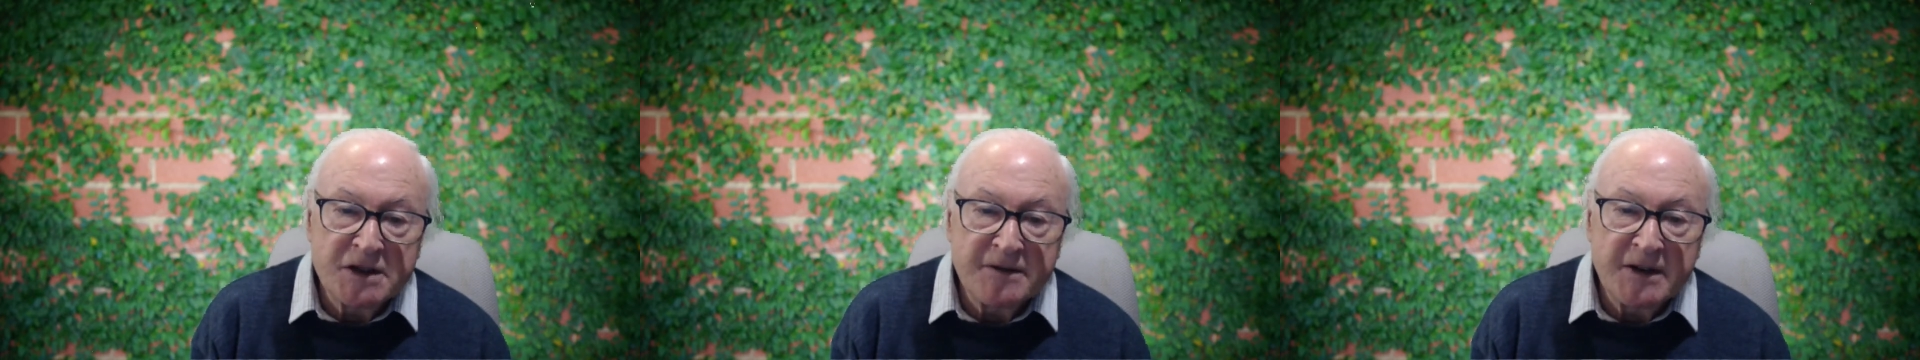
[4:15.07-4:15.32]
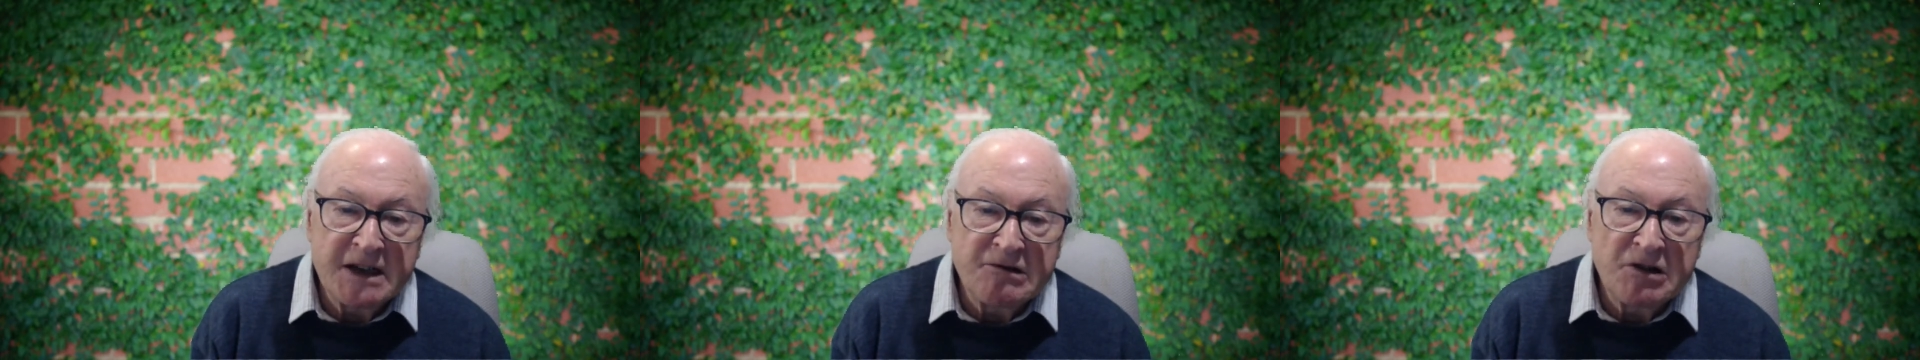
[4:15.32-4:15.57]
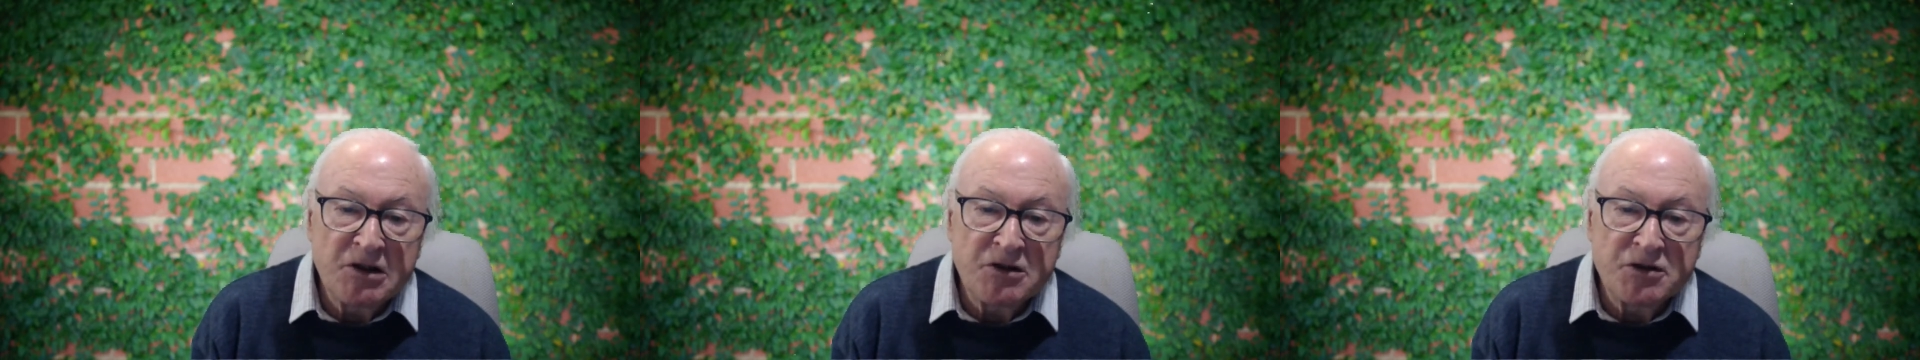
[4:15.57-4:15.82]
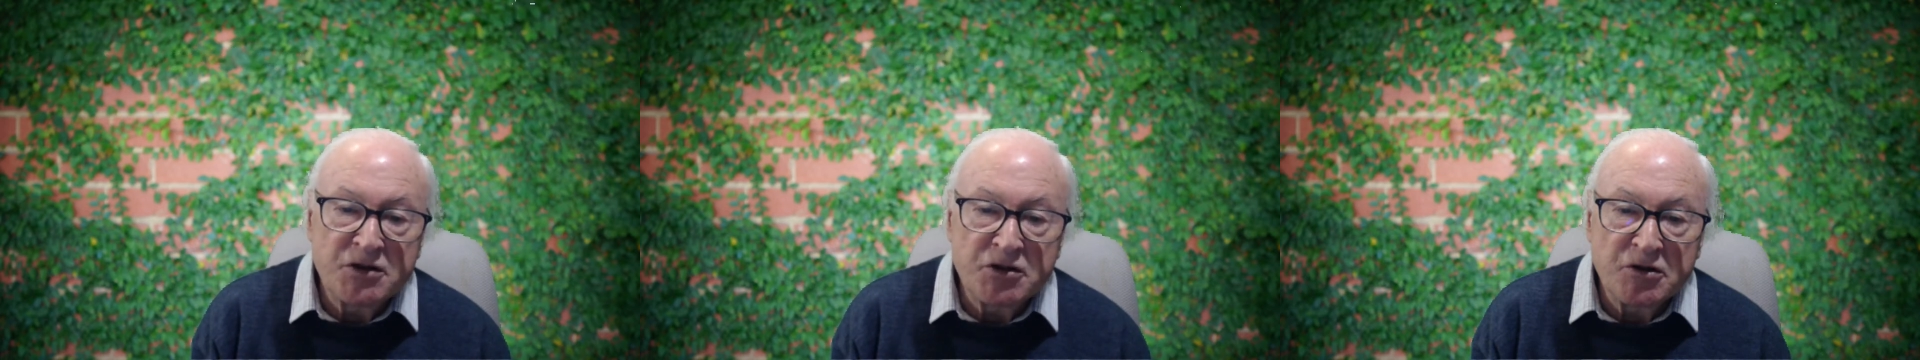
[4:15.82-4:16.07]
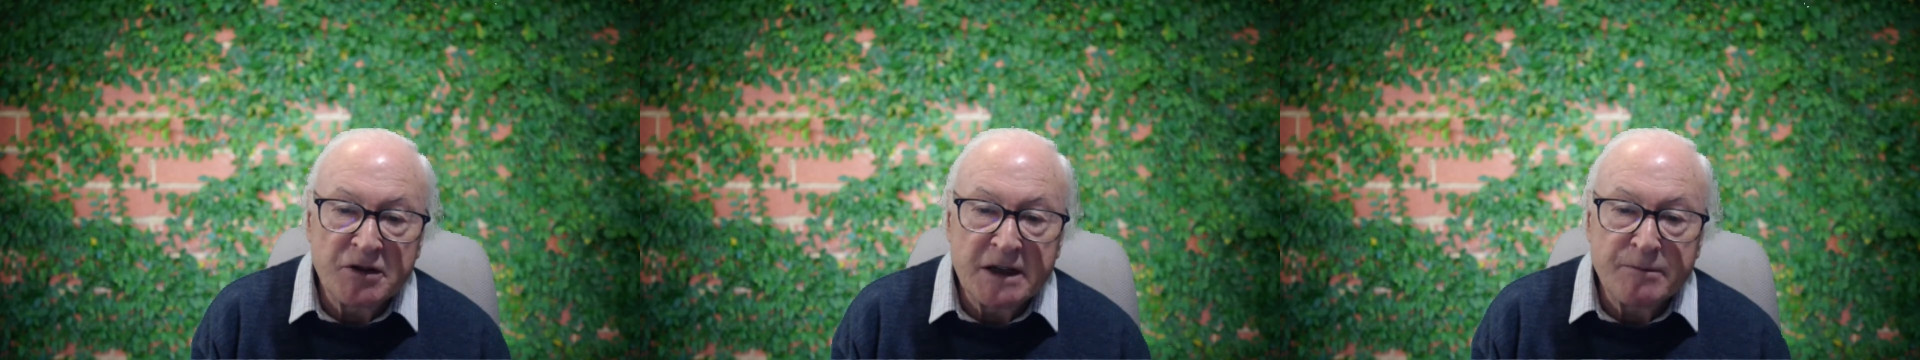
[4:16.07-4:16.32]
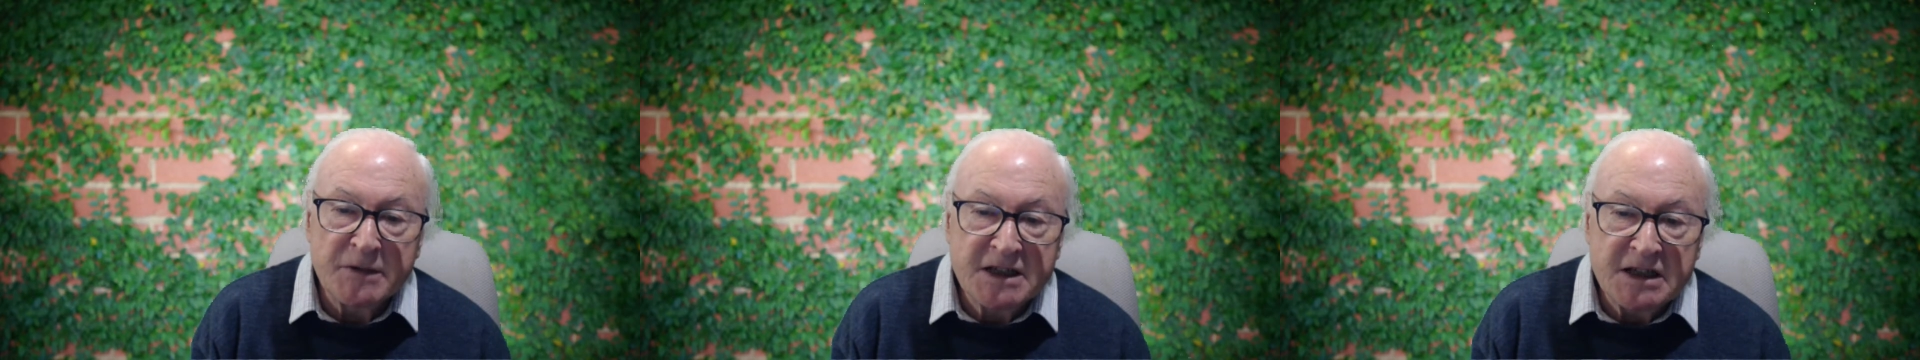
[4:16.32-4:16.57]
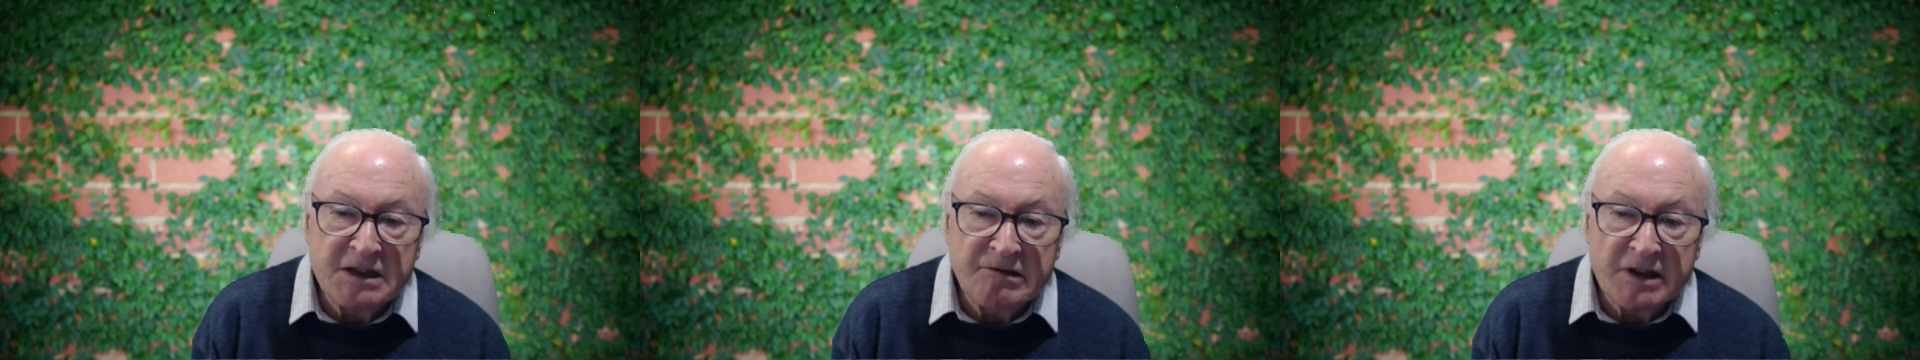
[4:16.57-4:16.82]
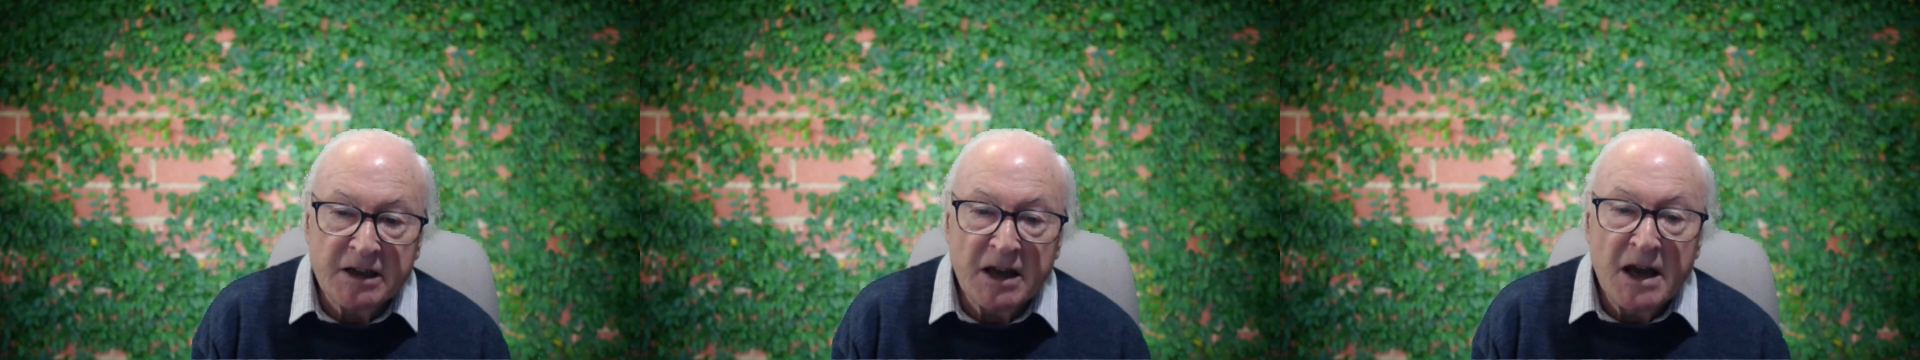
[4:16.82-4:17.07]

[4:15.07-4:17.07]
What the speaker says: hero's journey material